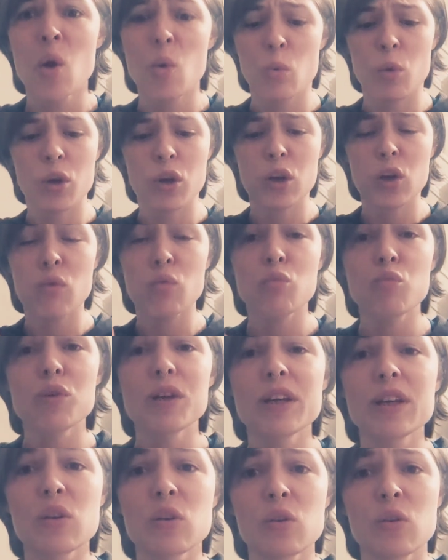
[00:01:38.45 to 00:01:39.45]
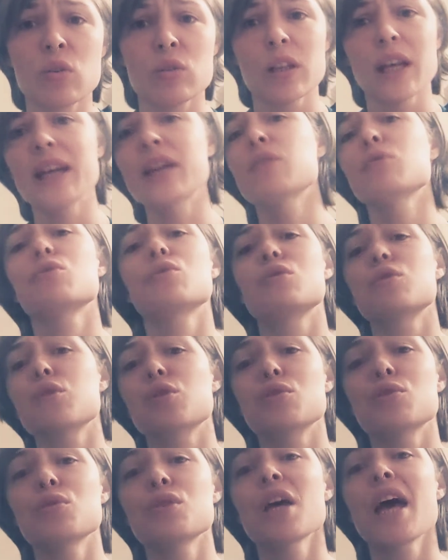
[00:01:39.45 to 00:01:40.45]
work on recall,
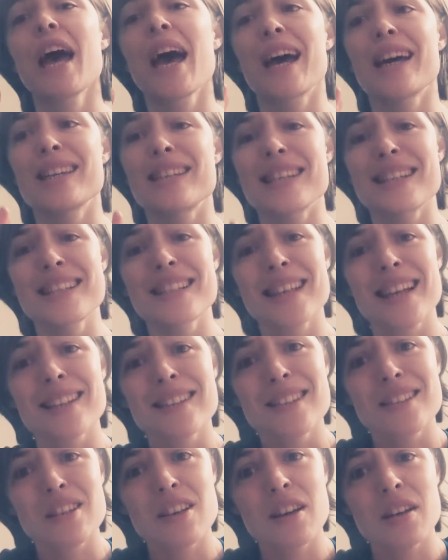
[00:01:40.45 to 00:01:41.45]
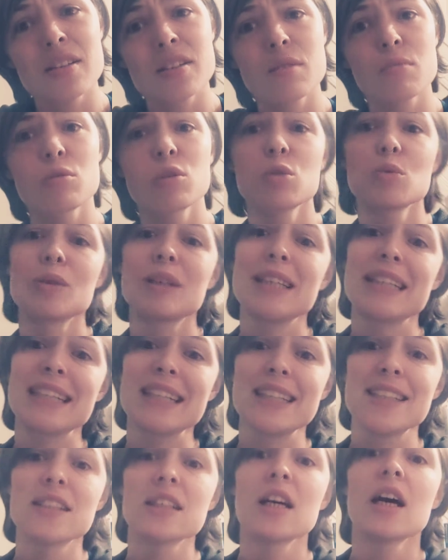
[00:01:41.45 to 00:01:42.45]
introduce and desensitize them to a
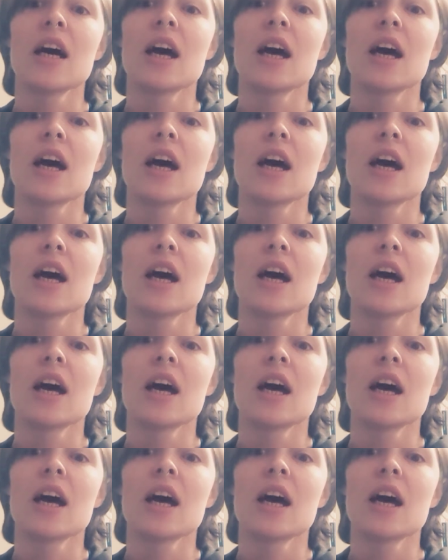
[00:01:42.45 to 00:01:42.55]
lead